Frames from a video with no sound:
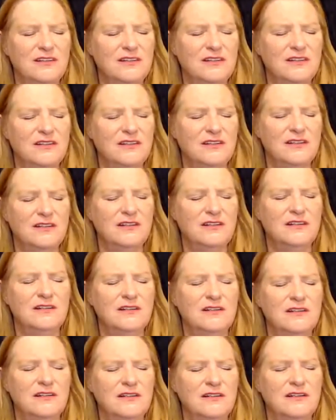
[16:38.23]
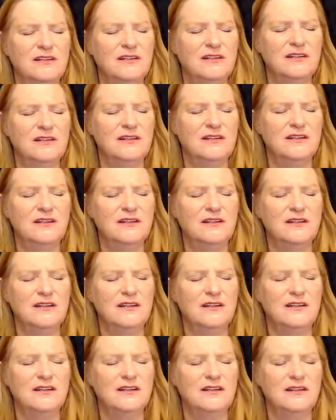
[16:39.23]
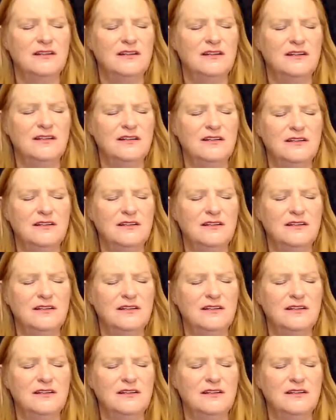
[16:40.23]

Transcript: Nobody speaks.